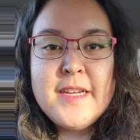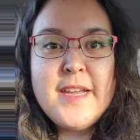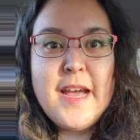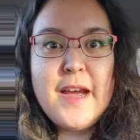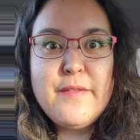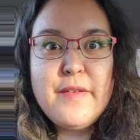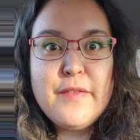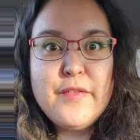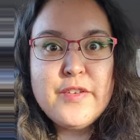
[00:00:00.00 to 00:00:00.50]

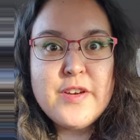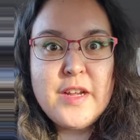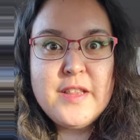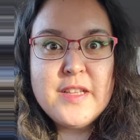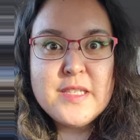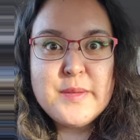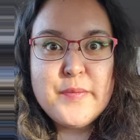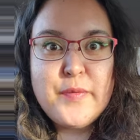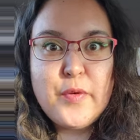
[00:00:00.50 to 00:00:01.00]
yeah, I've never done
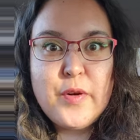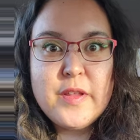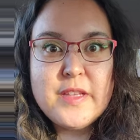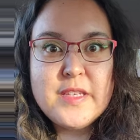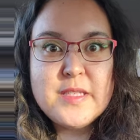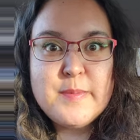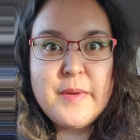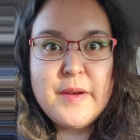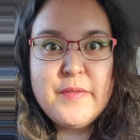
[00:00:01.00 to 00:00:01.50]
this before.
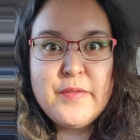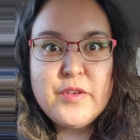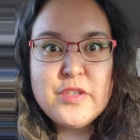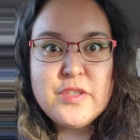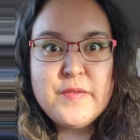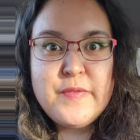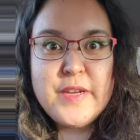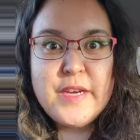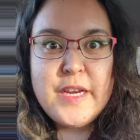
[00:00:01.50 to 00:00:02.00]
This is my
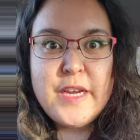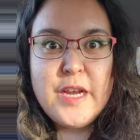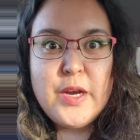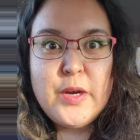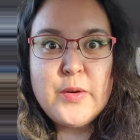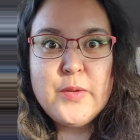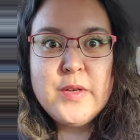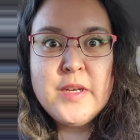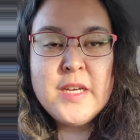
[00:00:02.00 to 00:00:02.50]
first
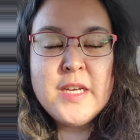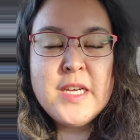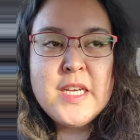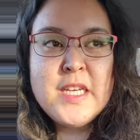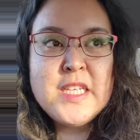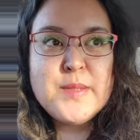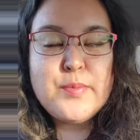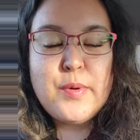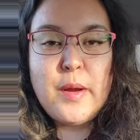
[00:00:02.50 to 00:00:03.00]
video.
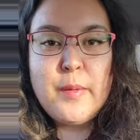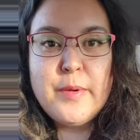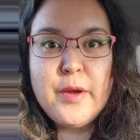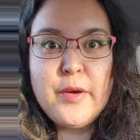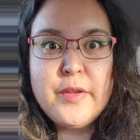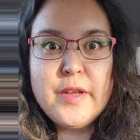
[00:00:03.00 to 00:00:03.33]
It's probably